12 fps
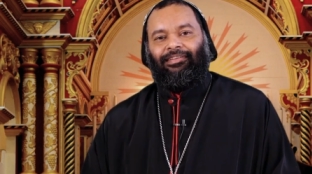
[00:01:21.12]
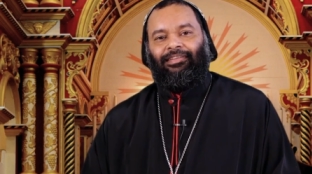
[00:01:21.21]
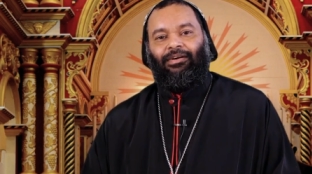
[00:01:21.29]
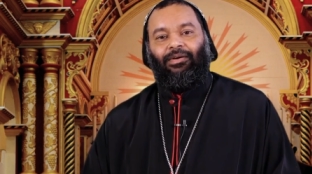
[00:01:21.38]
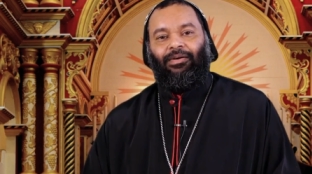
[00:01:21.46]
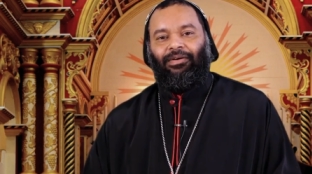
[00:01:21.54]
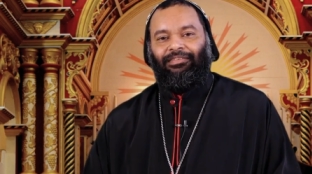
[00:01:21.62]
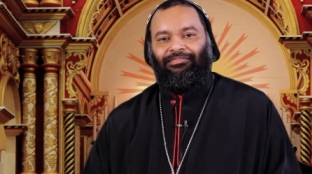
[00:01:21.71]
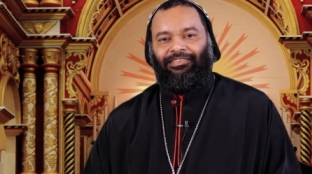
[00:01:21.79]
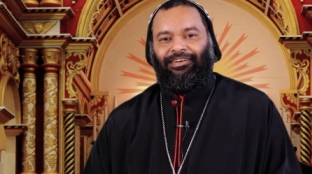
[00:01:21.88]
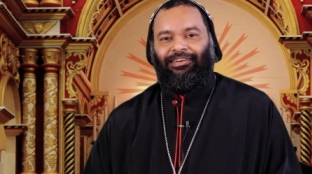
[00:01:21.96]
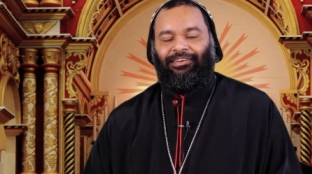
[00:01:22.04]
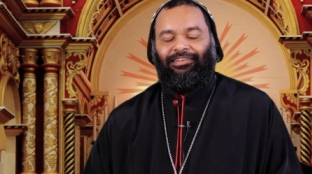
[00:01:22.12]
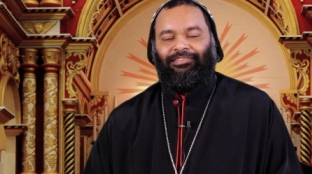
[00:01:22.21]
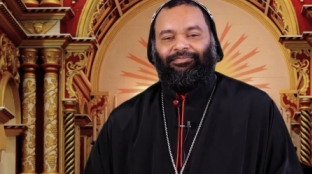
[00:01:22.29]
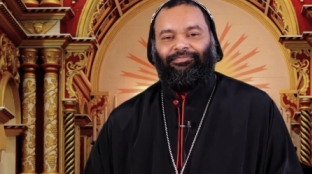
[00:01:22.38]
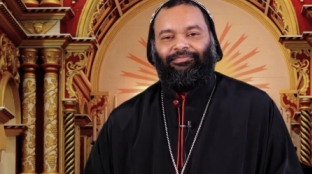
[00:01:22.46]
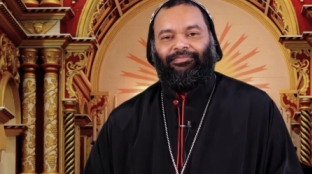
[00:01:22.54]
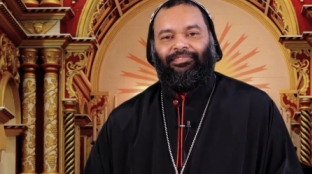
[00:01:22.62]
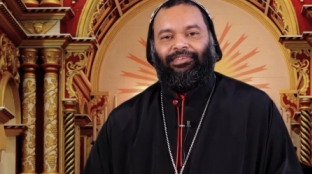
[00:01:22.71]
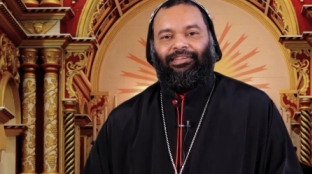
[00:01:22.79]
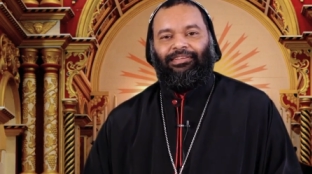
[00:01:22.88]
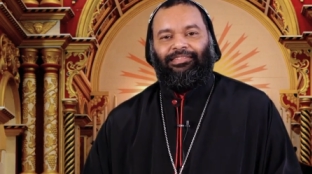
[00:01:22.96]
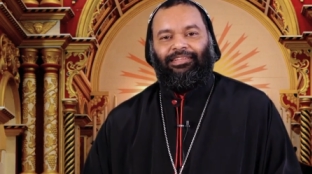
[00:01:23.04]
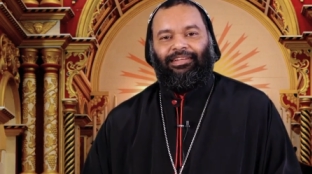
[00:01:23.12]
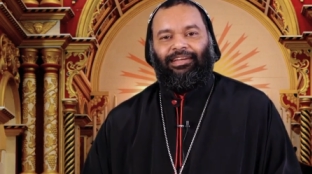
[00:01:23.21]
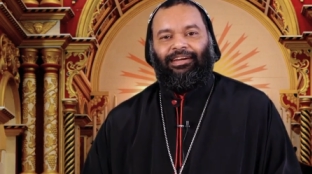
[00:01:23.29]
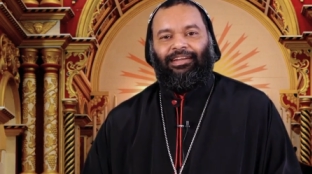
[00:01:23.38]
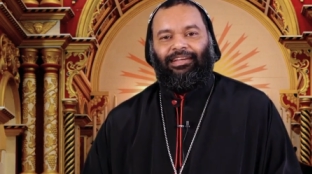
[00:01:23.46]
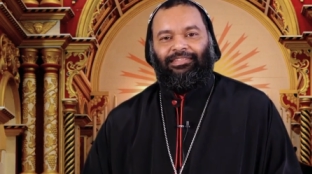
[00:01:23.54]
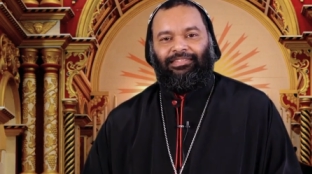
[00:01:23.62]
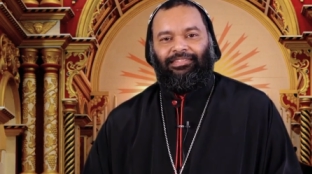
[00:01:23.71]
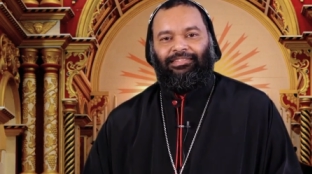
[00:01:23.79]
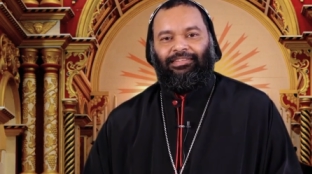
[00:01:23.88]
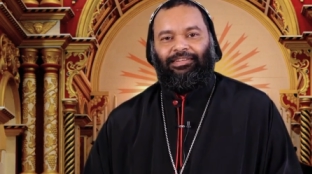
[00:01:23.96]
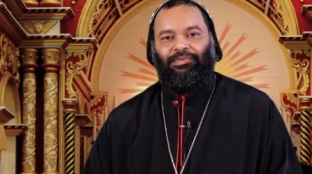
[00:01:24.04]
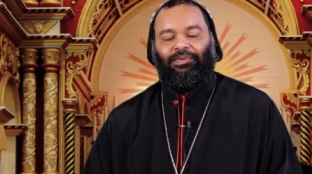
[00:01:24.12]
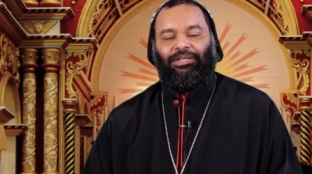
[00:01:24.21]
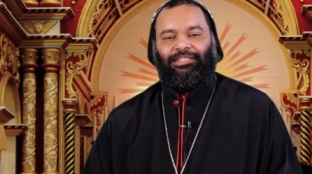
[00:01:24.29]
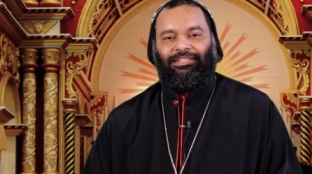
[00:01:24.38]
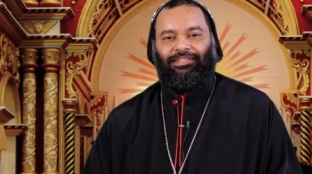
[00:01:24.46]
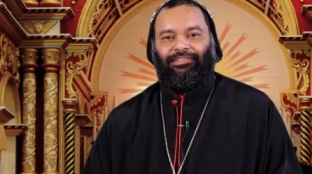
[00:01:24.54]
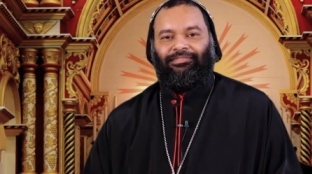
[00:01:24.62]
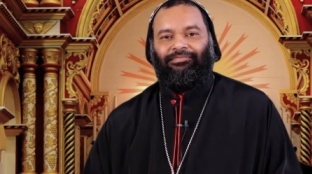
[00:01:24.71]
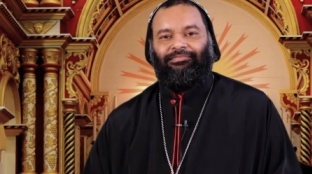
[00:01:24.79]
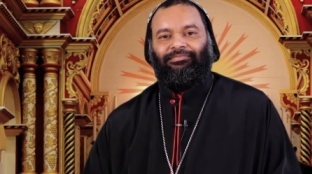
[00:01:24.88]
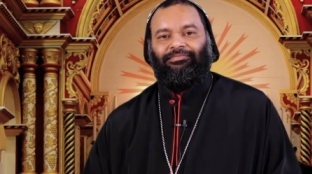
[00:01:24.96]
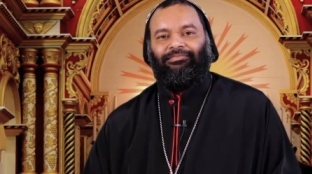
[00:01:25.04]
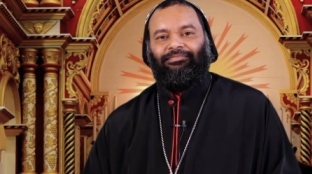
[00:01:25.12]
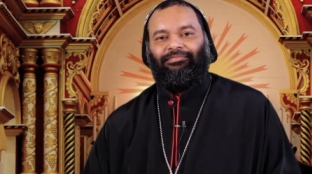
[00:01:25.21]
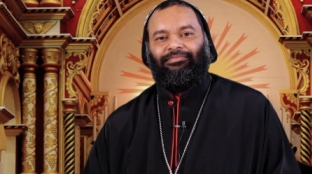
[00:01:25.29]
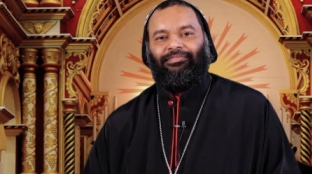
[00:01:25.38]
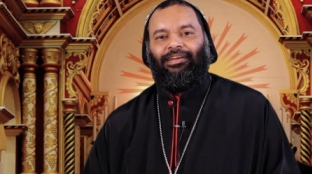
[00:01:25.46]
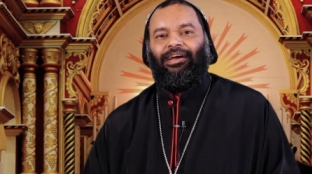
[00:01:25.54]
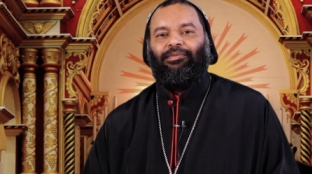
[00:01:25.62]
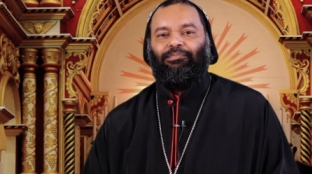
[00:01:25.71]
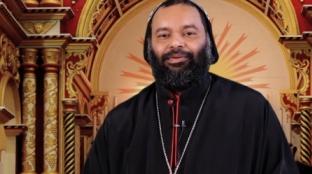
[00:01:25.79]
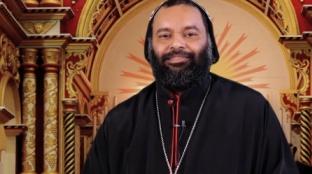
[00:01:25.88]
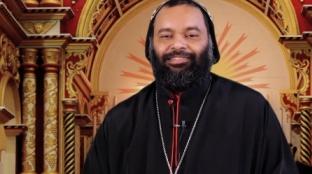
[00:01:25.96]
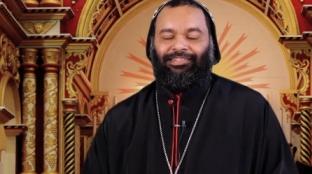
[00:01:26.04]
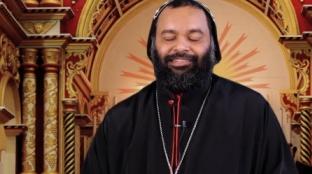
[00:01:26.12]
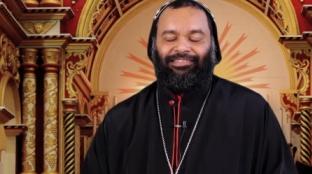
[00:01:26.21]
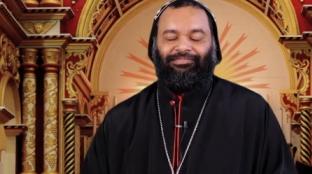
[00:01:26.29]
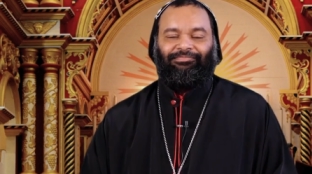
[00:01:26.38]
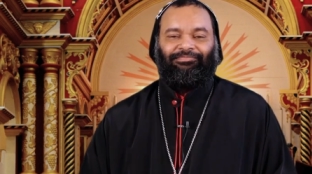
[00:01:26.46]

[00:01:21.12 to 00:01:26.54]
the whole world is in a crisis situation at present